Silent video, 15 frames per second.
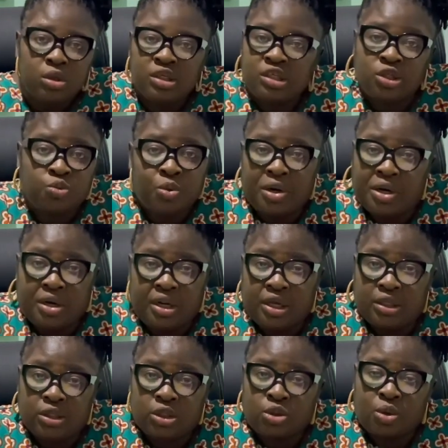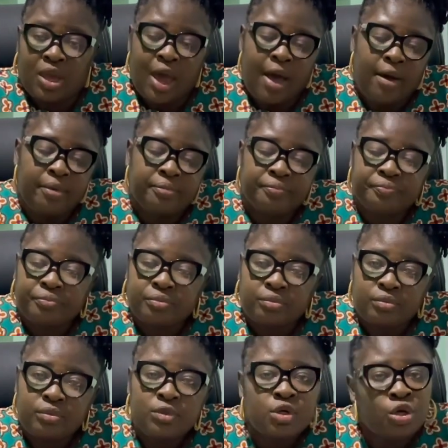it is what it is. So yeah,
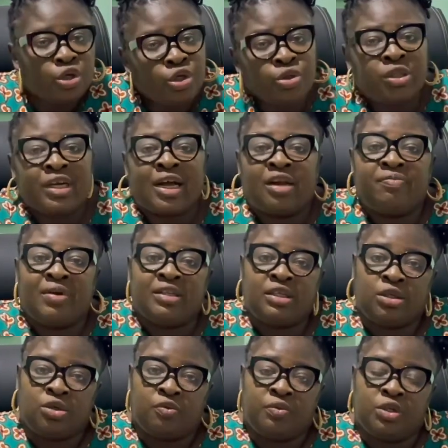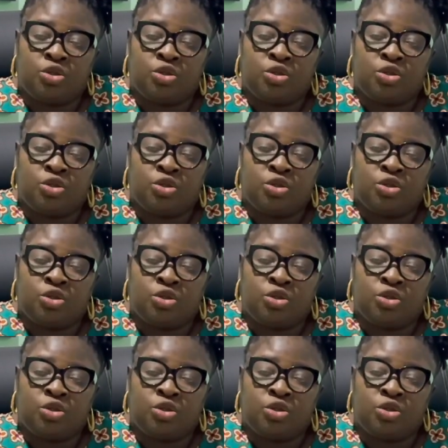you take advantage of it.